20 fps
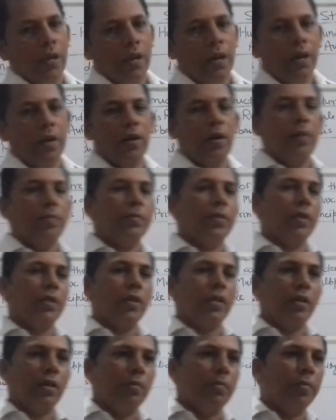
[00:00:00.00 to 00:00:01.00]
And after
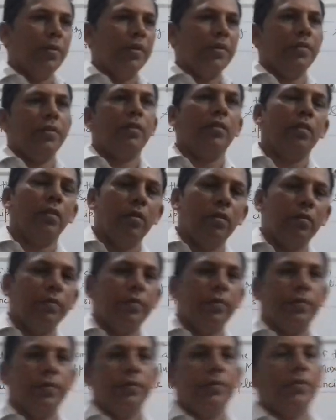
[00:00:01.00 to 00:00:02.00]
the completion
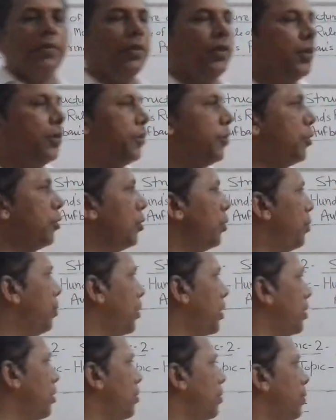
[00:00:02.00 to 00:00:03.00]
of these two
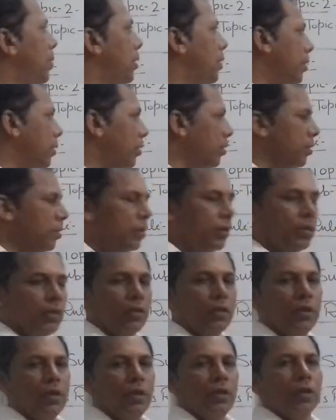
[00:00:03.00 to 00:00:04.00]
principles,
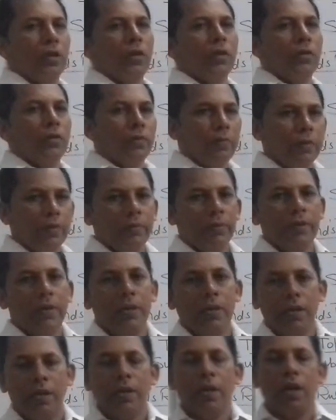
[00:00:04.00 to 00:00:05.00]
we
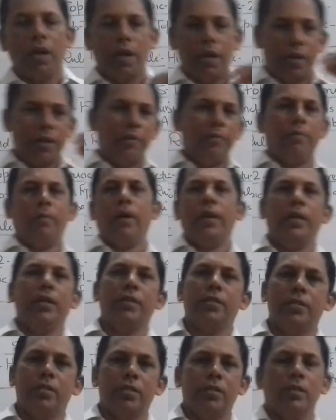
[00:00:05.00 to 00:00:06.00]
will
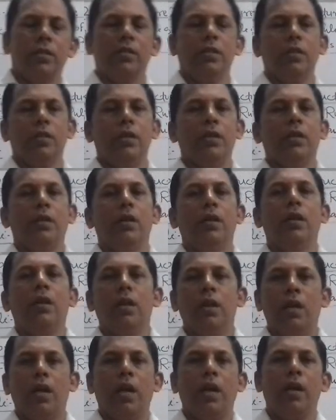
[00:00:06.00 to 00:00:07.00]
revise,
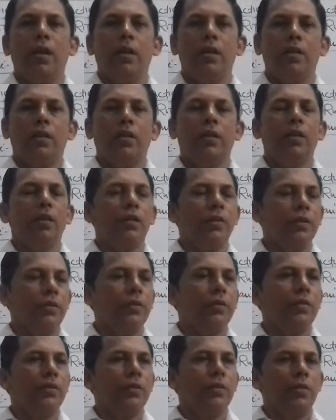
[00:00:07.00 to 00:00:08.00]
and
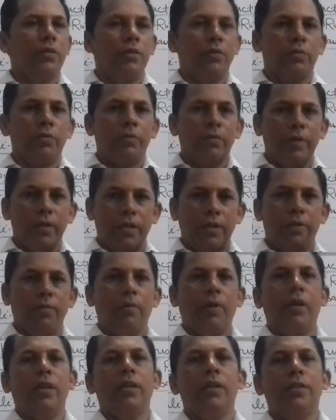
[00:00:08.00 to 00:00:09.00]
we
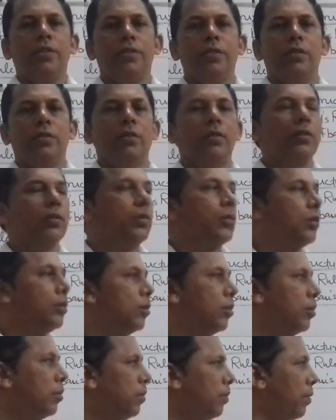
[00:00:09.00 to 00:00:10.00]
revise
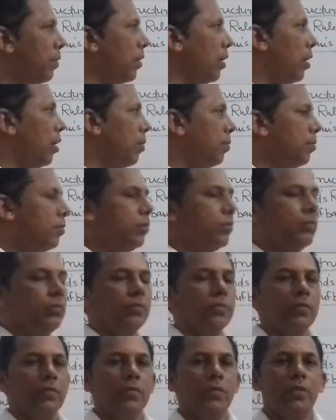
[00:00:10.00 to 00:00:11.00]
from
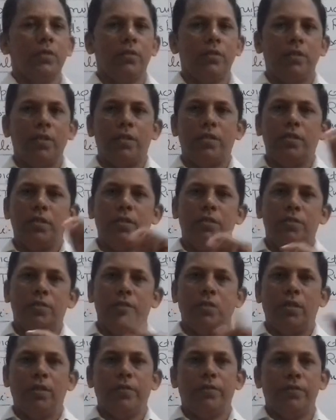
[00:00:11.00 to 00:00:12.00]
that
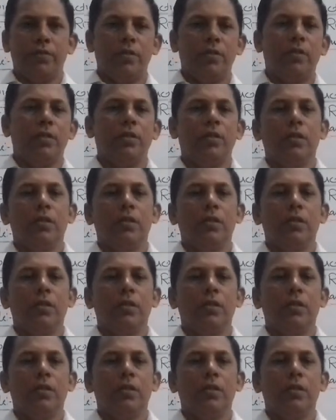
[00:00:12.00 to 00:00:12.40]
is just